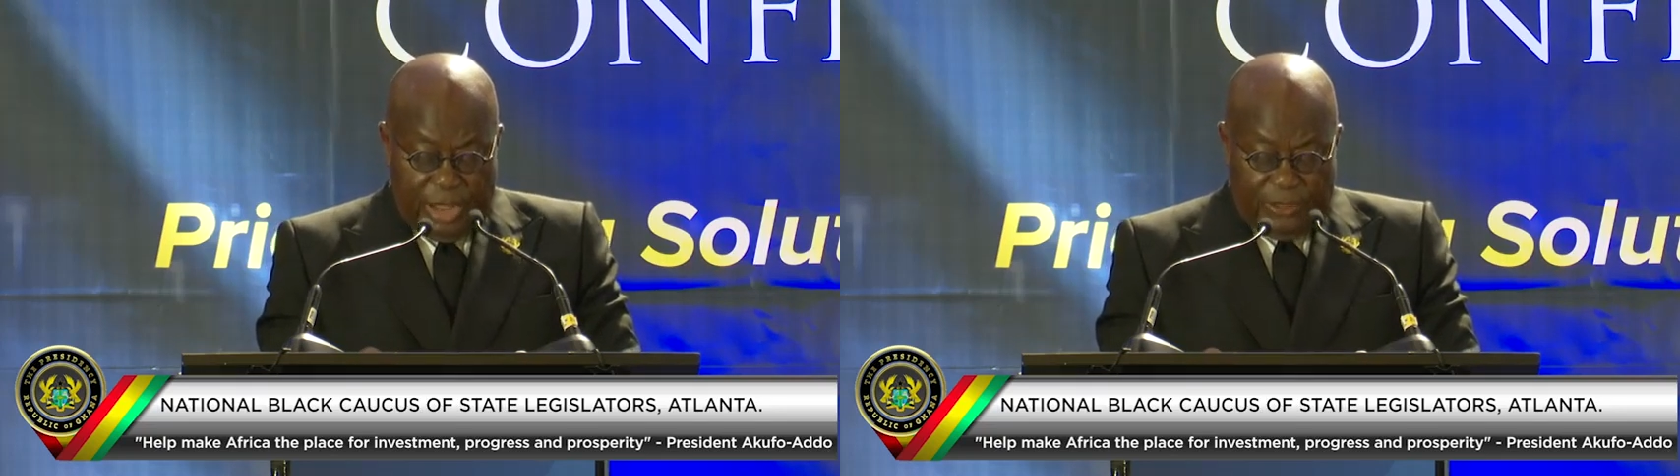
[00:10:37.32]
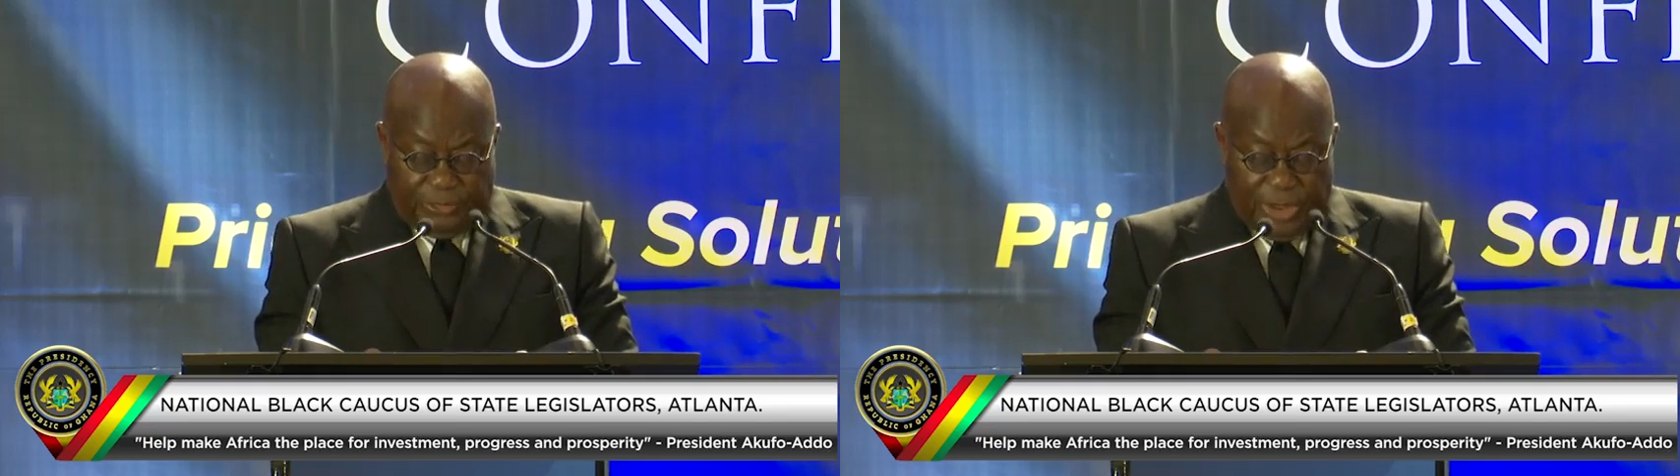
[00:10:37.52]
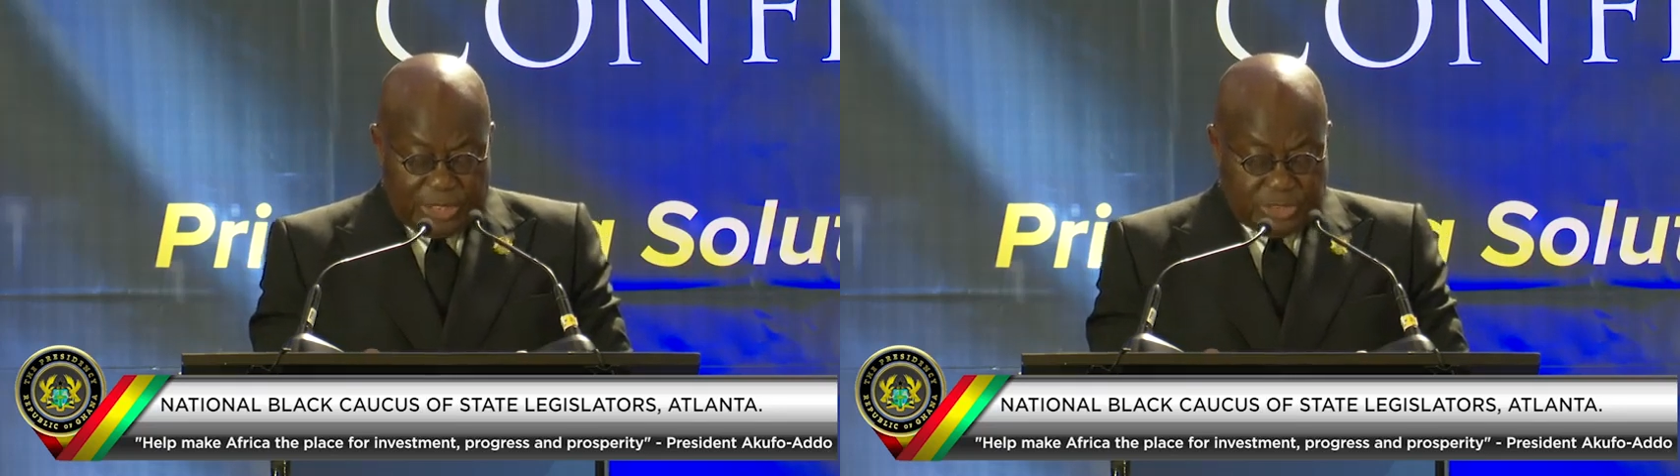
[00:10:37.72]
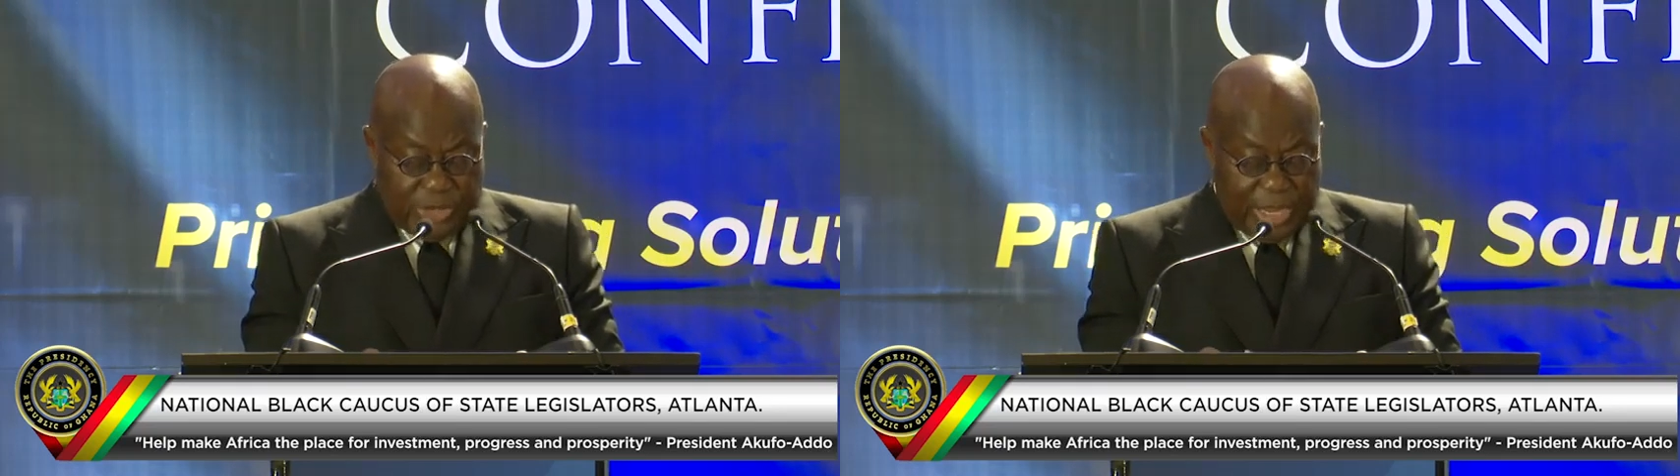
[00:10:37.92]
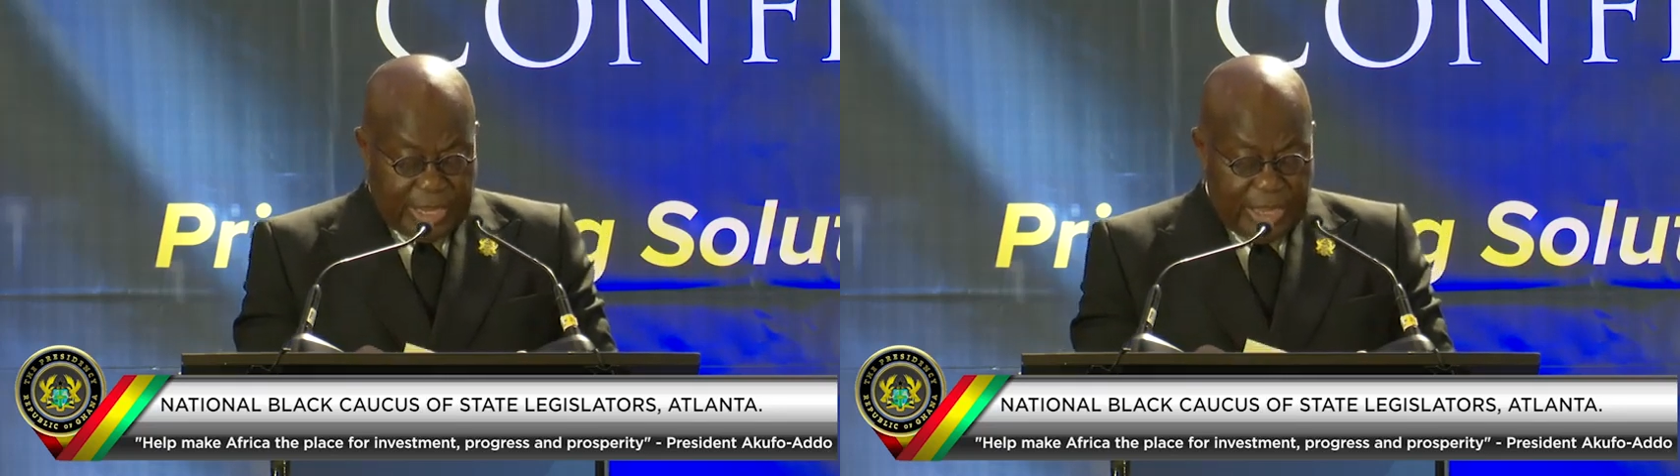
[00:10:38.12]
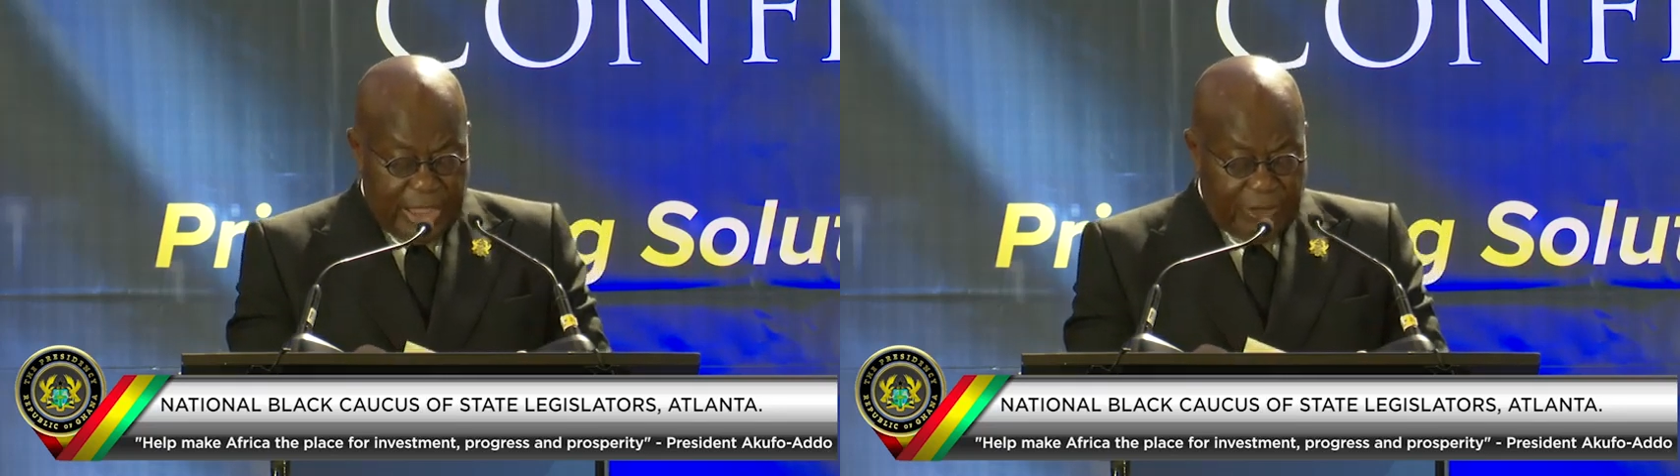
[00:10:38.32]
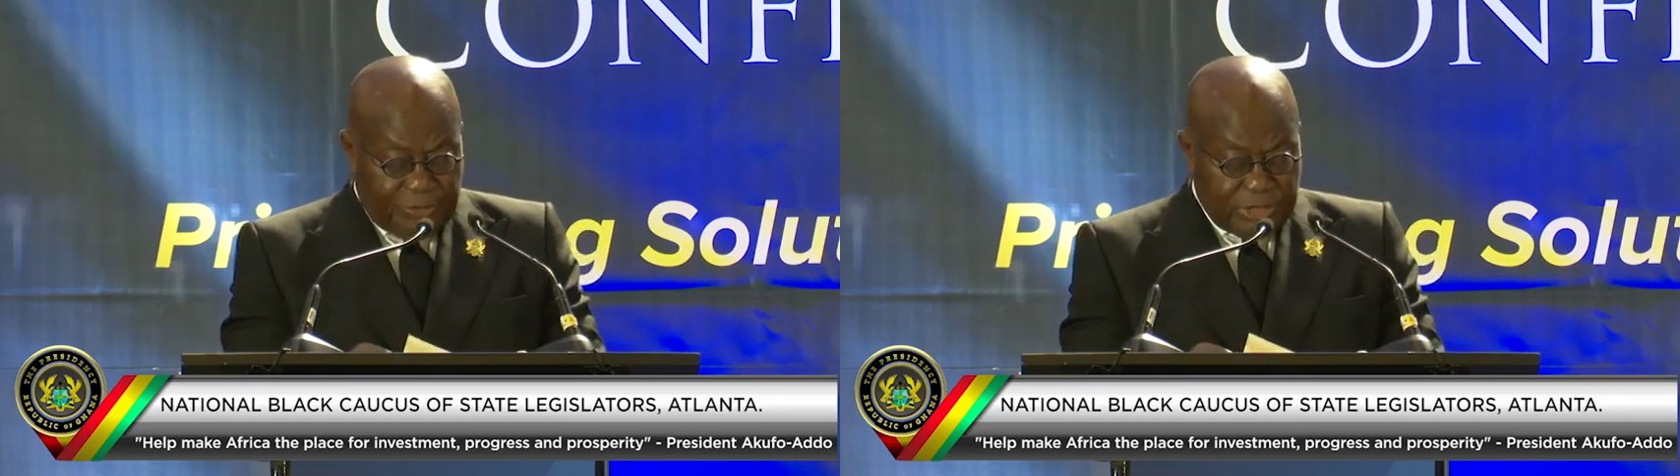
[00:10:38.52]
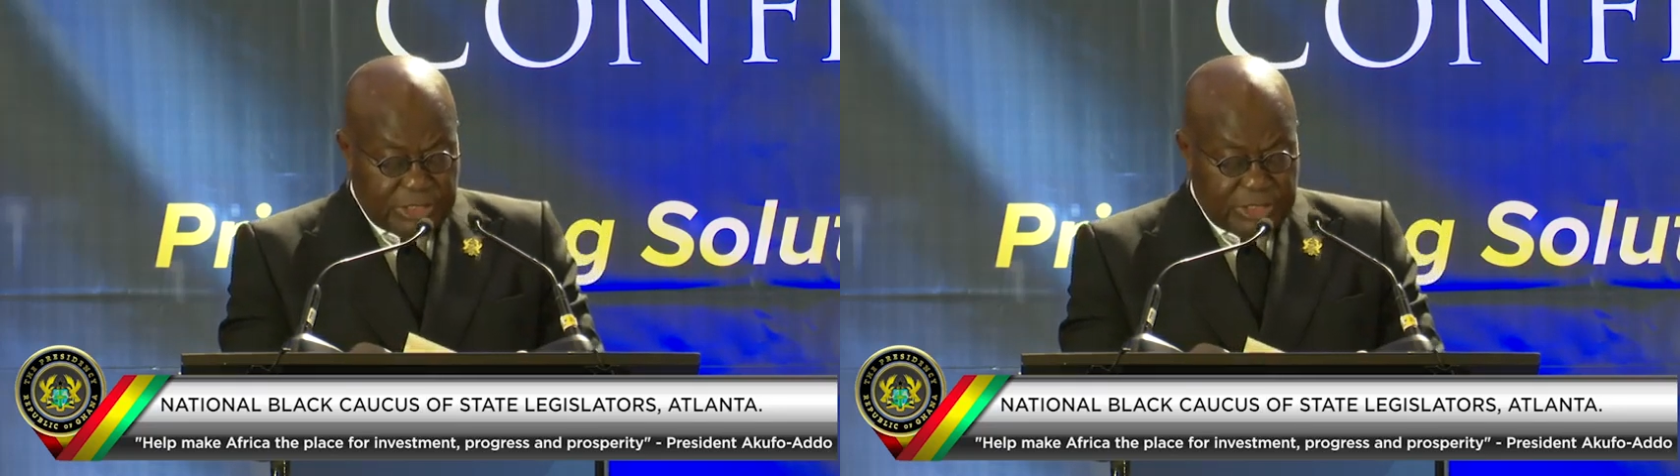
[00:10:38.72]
fast-tracking efforts